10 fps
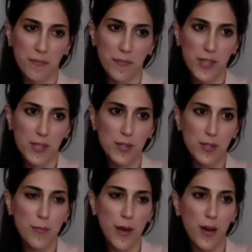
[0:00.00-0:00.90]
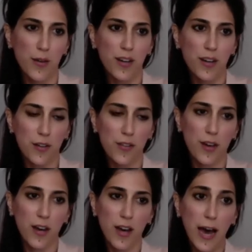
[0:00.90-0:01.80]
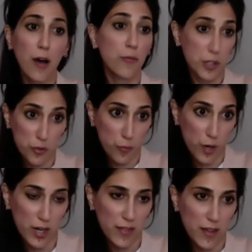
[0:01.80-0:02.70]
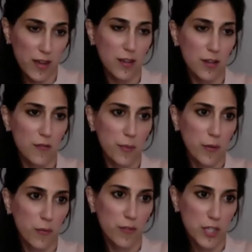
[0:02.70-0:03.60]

this is about kind of the outreach work that you've been